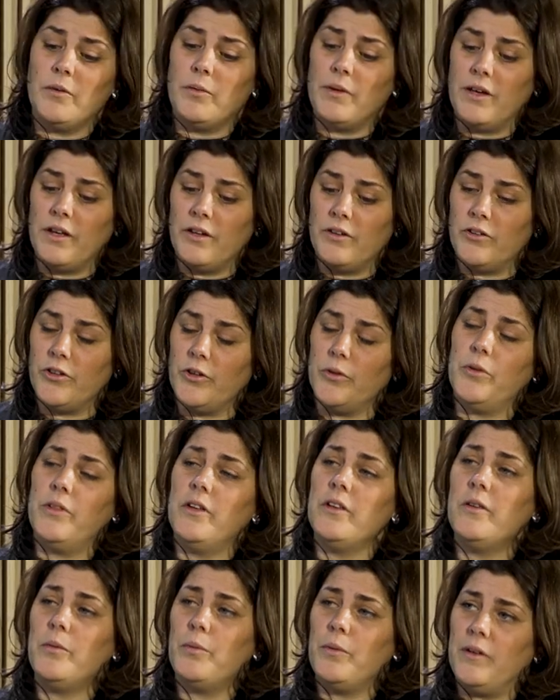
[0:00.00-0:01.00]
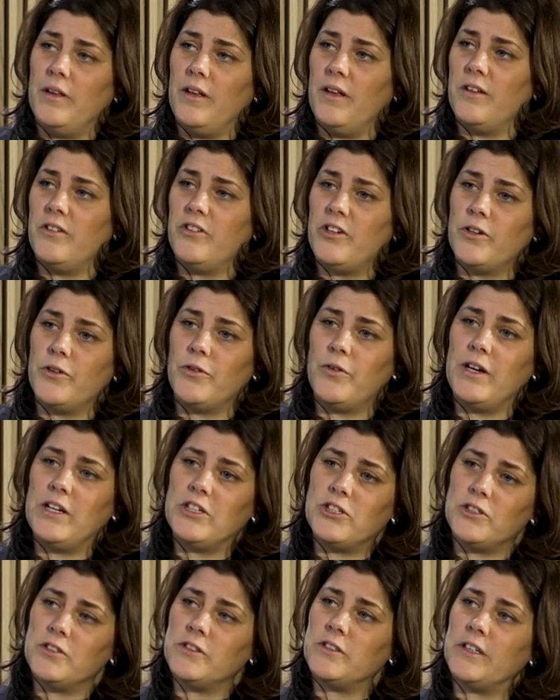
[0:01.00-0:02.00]
we can do this with the
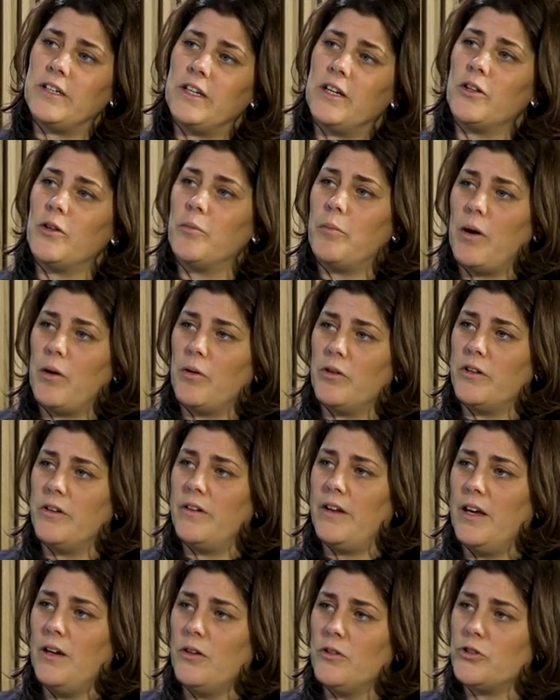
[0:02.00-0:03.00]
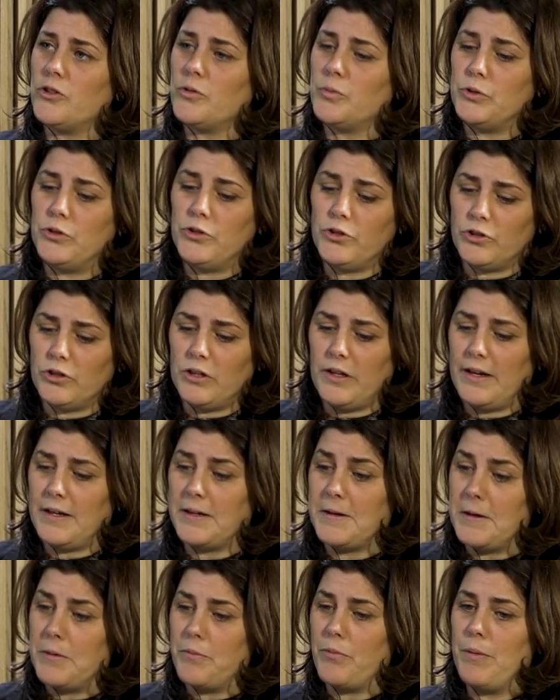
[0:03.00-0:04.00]
generation sitting on the power today, or should we just
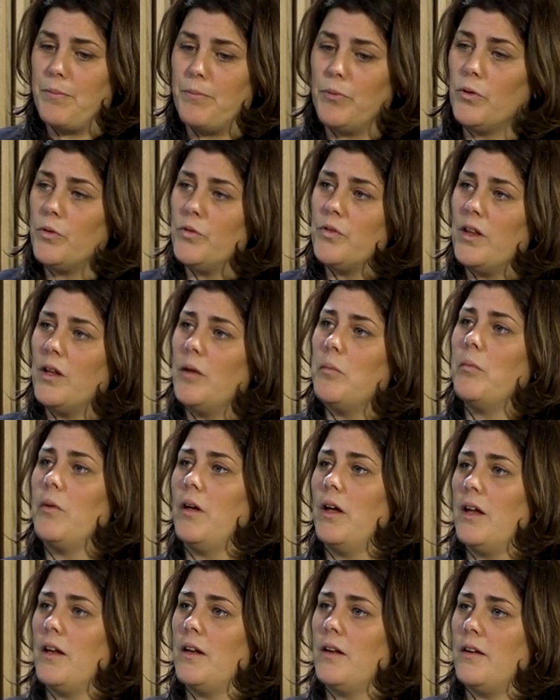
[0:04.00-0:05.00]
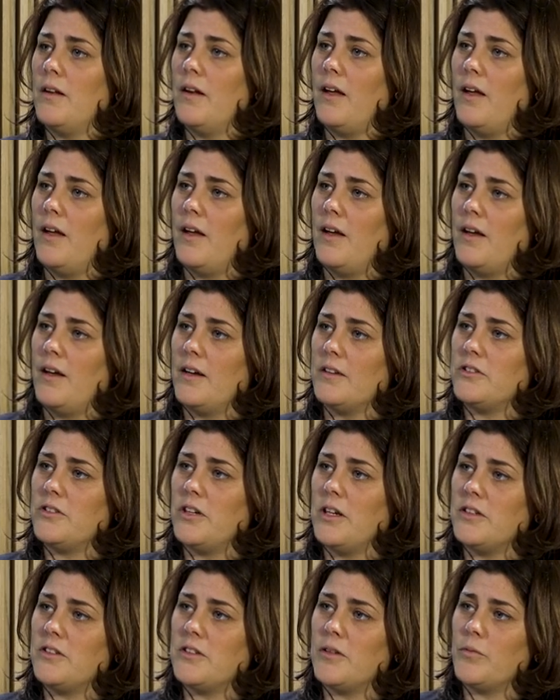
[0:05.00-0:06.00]
like remove them and uh,
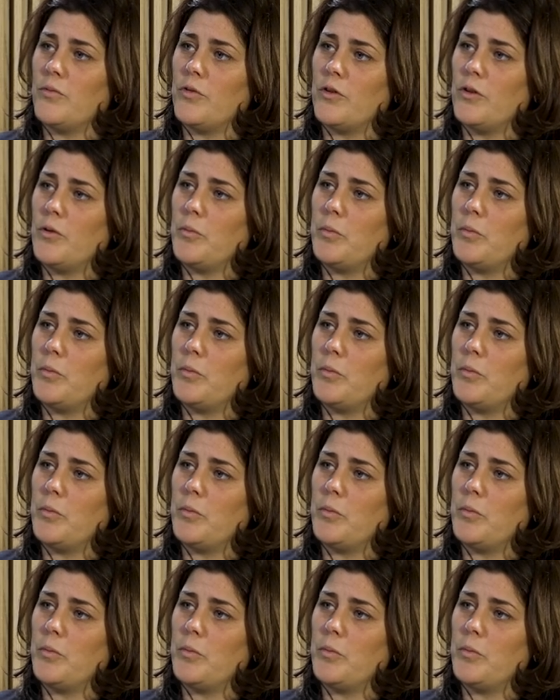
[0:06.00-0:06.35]
exchange them for new